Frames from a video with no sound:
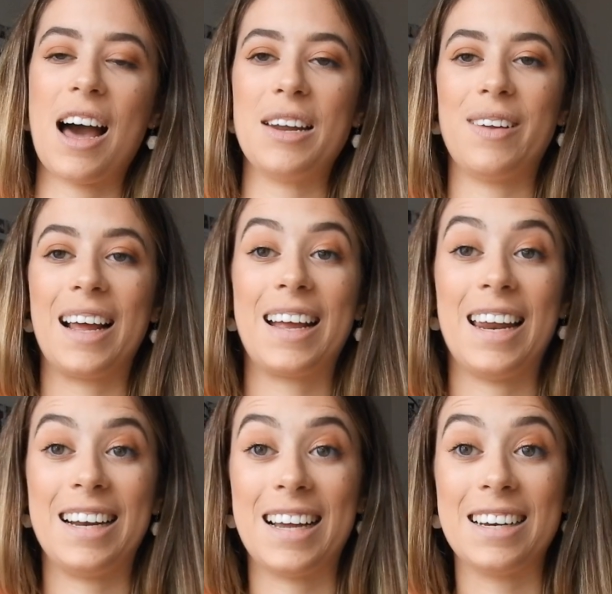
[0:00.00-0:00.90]
kind of like
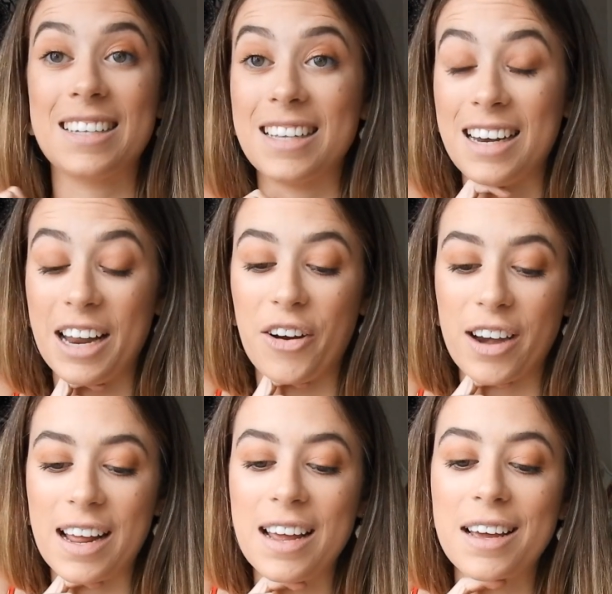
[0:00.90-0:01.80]
getting down to the nitty
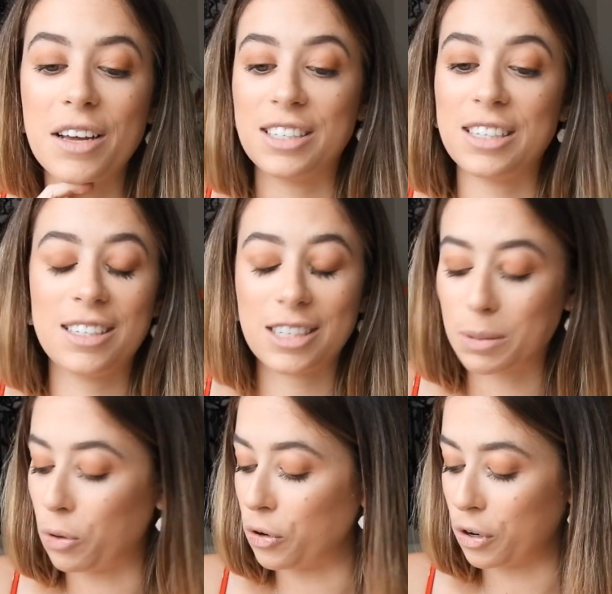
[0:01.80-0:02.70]
gritty. Just as
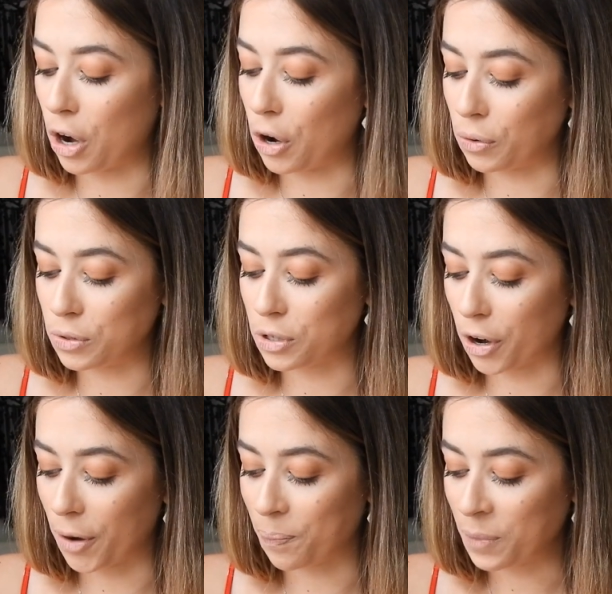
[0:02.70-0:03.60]
explore your goals,
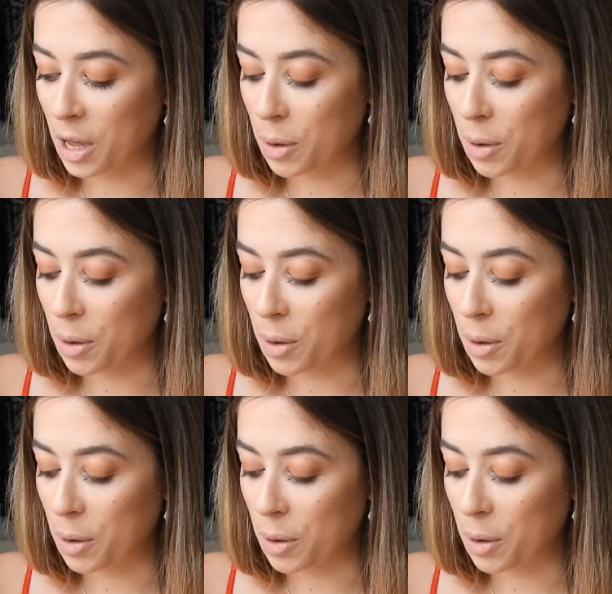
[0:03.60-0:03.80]
so